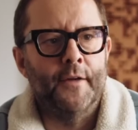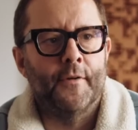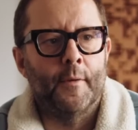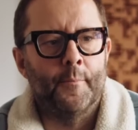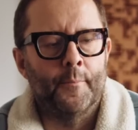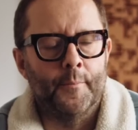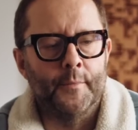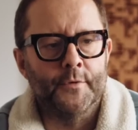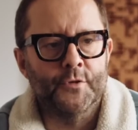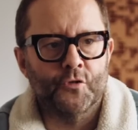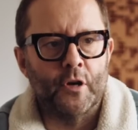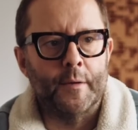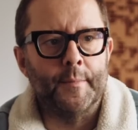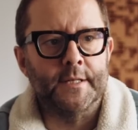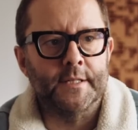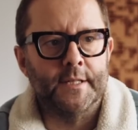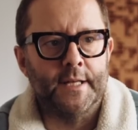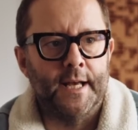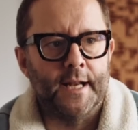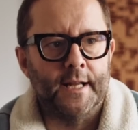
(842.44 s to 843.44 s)
if I'm
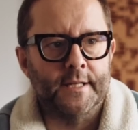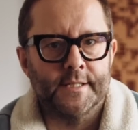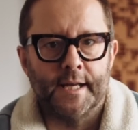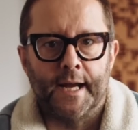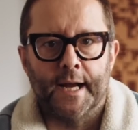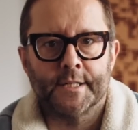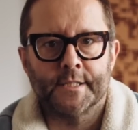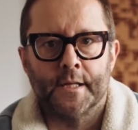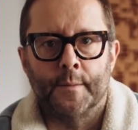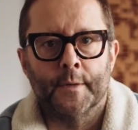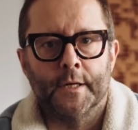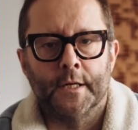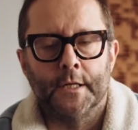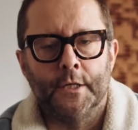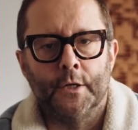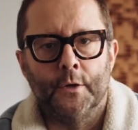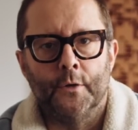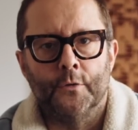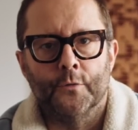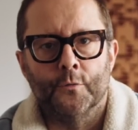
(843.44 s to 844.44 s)
streaming to the LSX, I'm going to
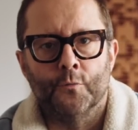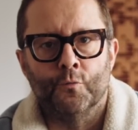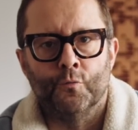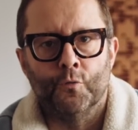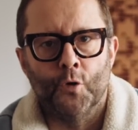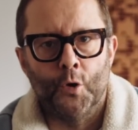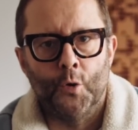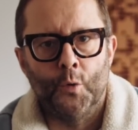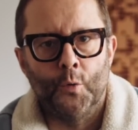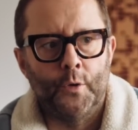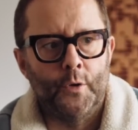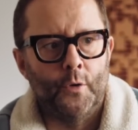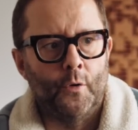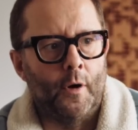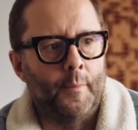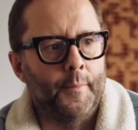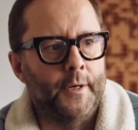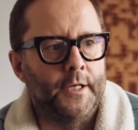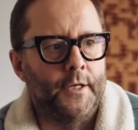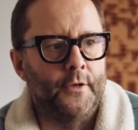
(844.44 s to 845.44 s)
use Roon,
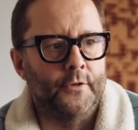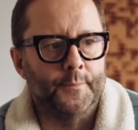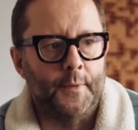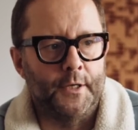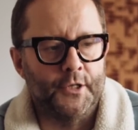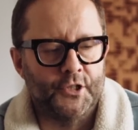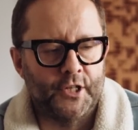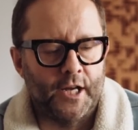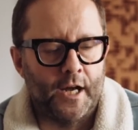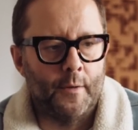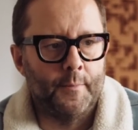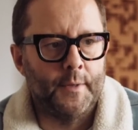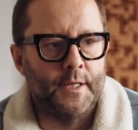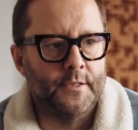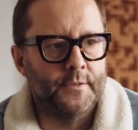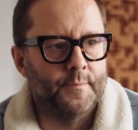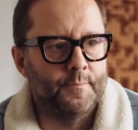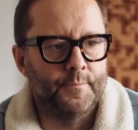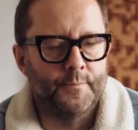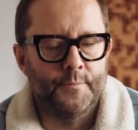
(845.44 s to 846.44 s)
or I'm going to use my
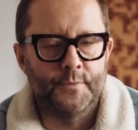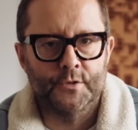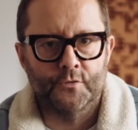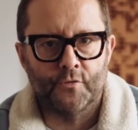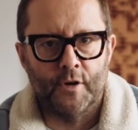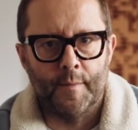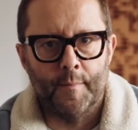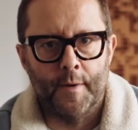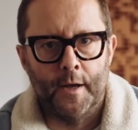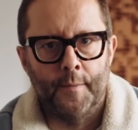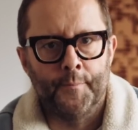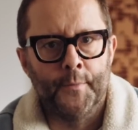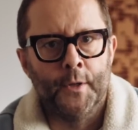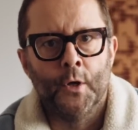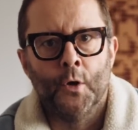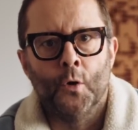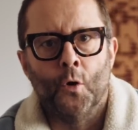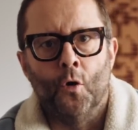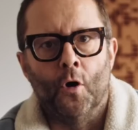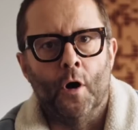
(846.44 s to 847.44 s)
Xiaomi streamer,
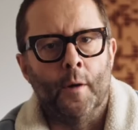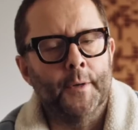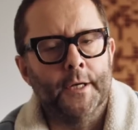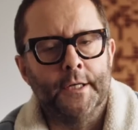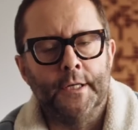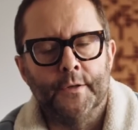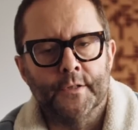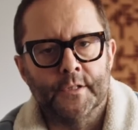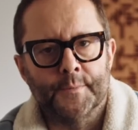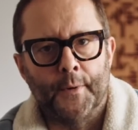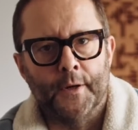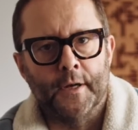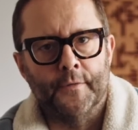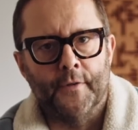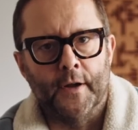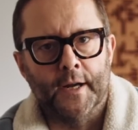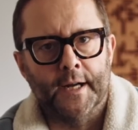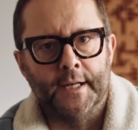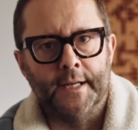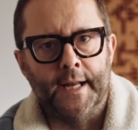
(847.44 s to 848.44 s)
or I'm going to use
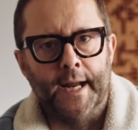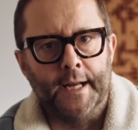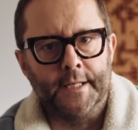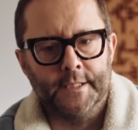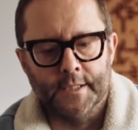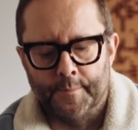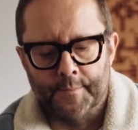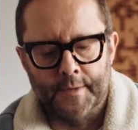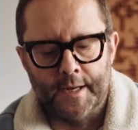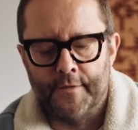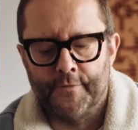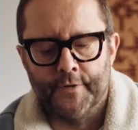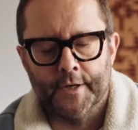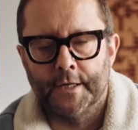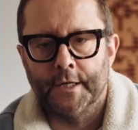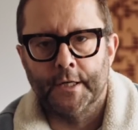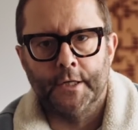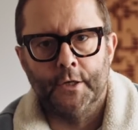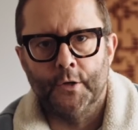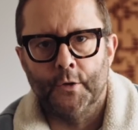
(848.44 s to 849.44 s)
Spotify Connect. I'm never
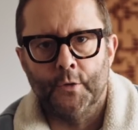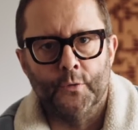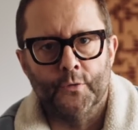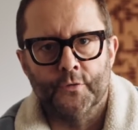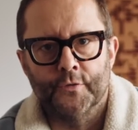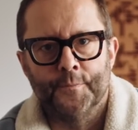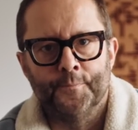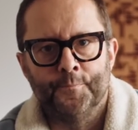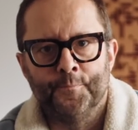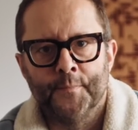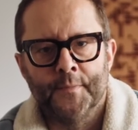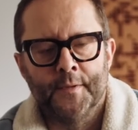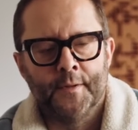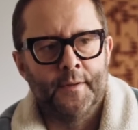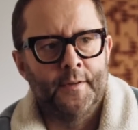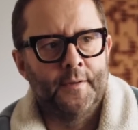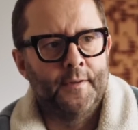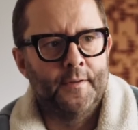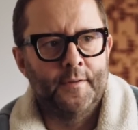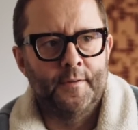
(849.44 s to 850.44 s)
going to use
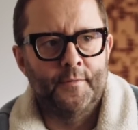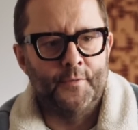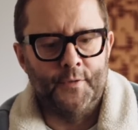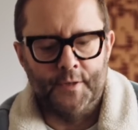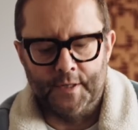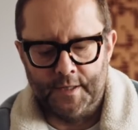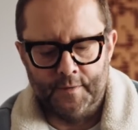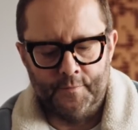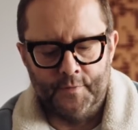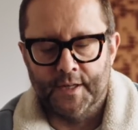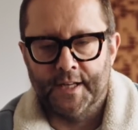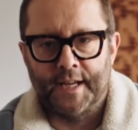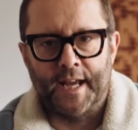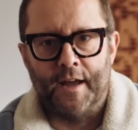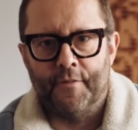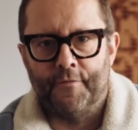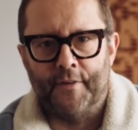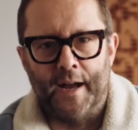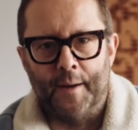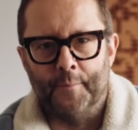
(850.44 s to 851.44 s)
the
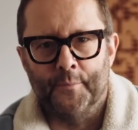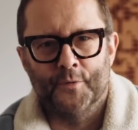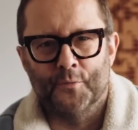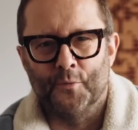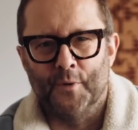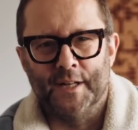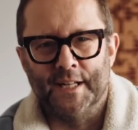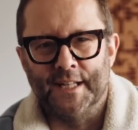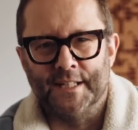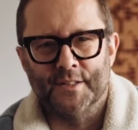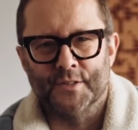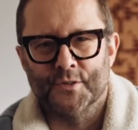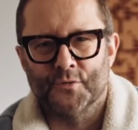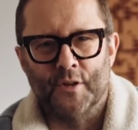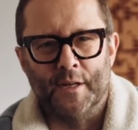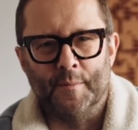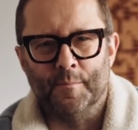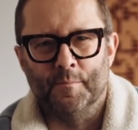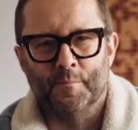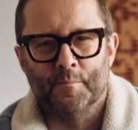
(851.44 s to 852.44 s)
KEF apps really to
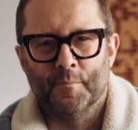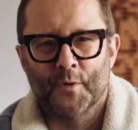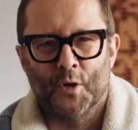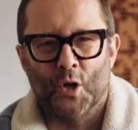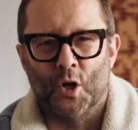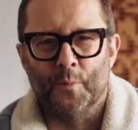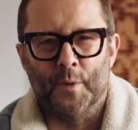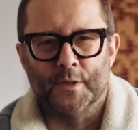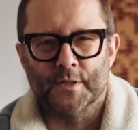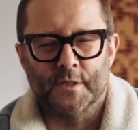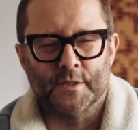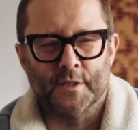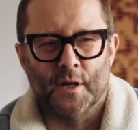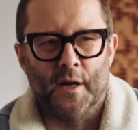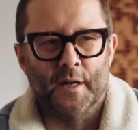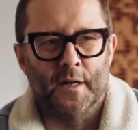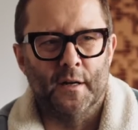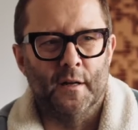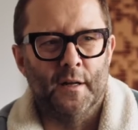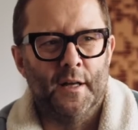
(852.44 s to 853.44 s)
stream Qobuz or
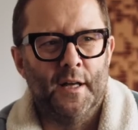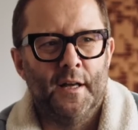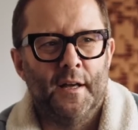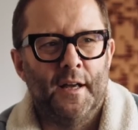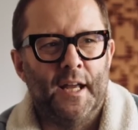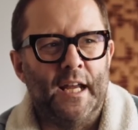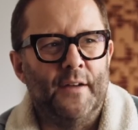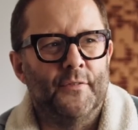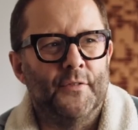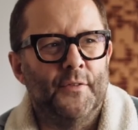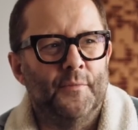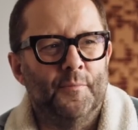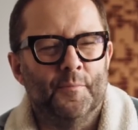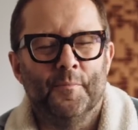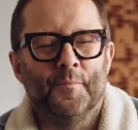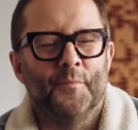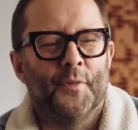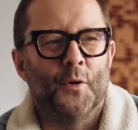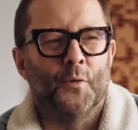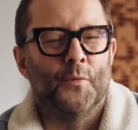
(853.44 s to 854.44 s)
Tidal, even
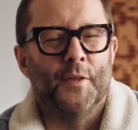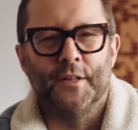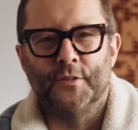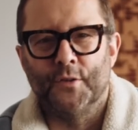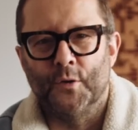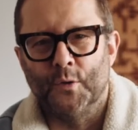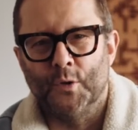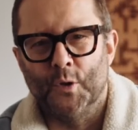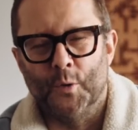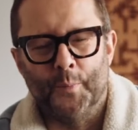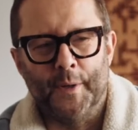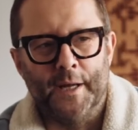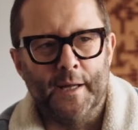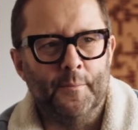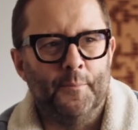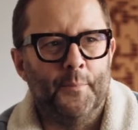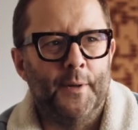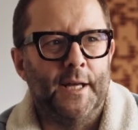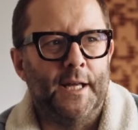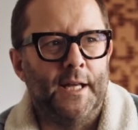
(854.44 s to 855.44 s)
though they do
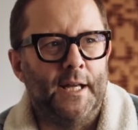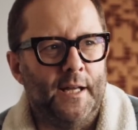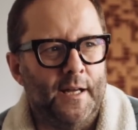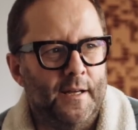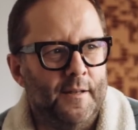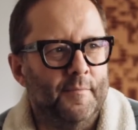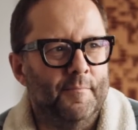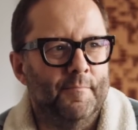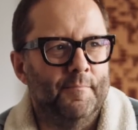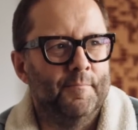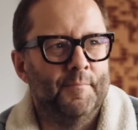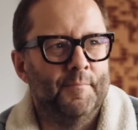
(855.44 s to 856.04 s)
UPnP and